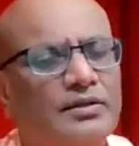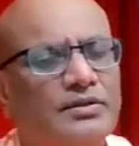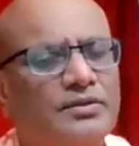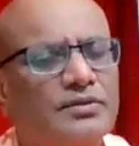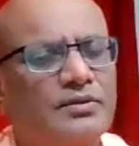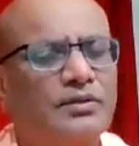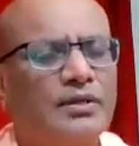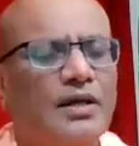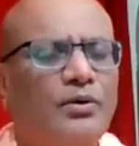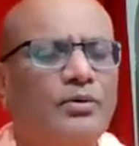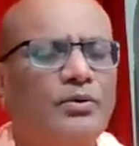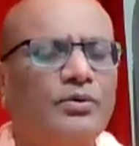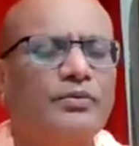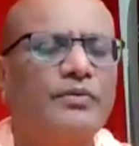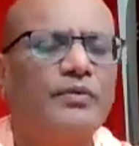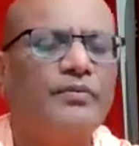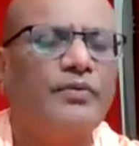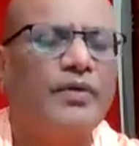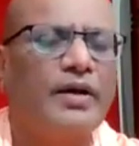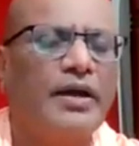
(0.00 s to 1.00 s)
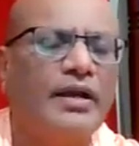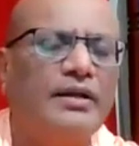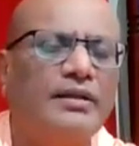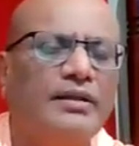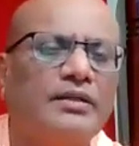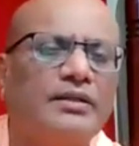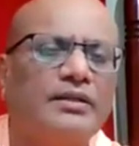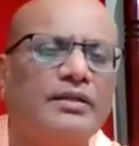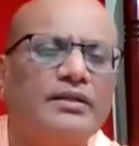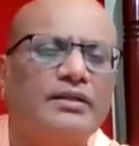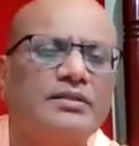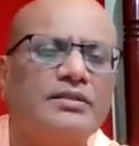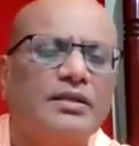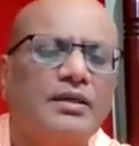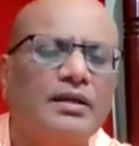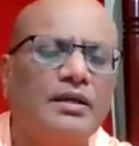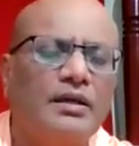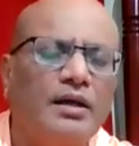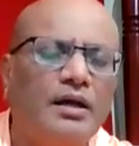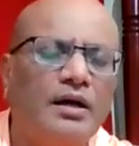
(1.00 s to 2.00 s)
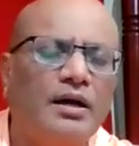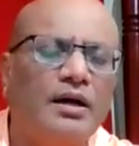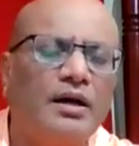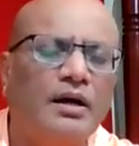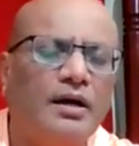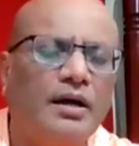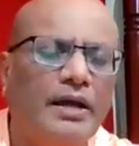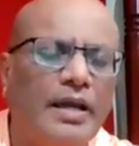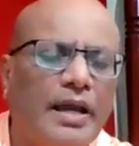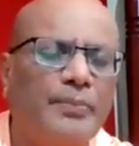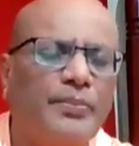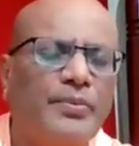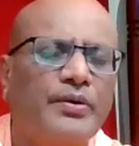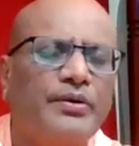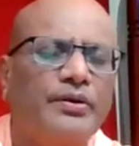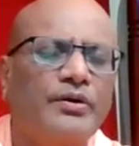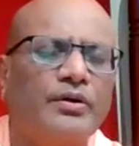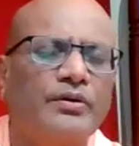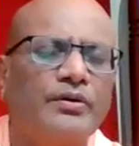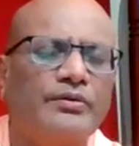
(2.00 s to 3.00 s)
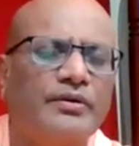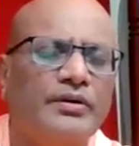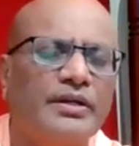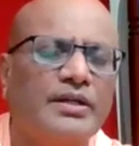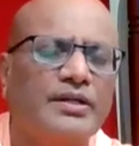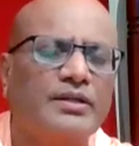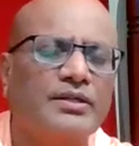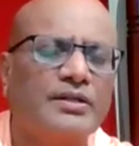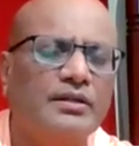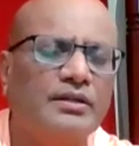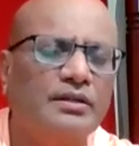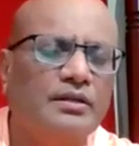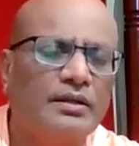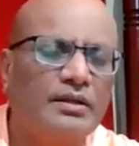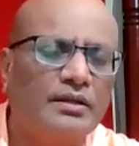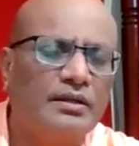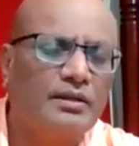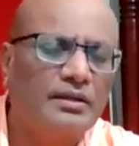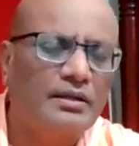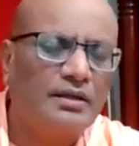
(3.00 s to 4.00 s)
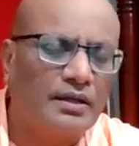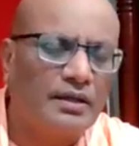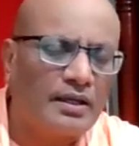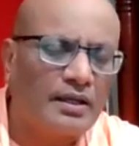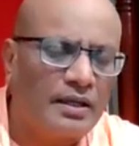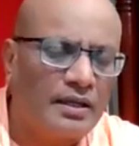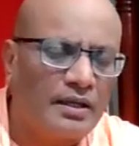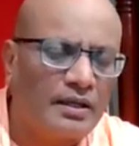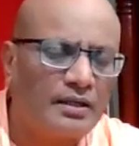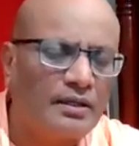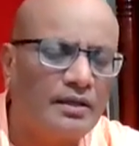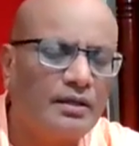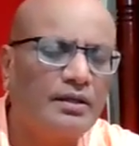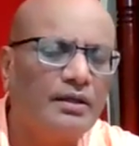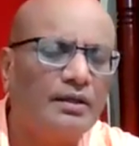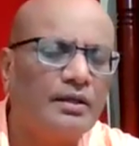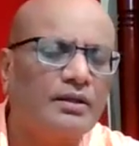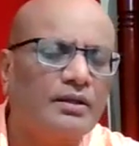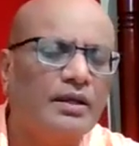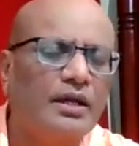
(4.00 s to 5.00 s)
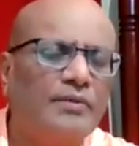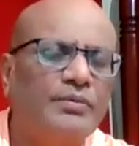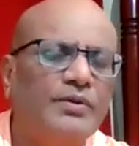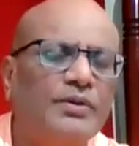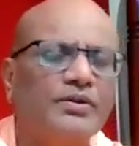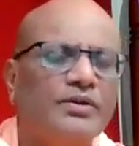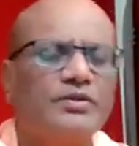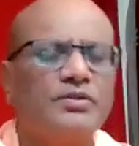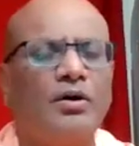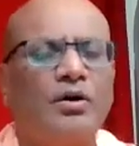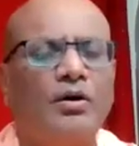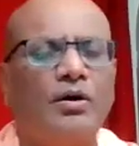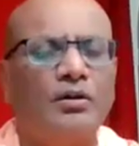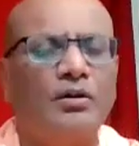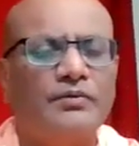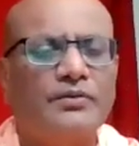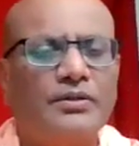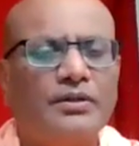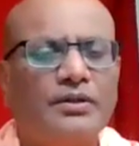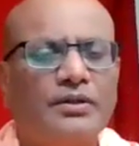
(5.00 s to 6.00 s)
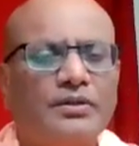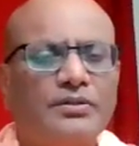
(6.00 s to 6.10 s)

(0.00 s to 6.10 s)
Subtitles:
So now we will find that this apparent contradiction can be resolved.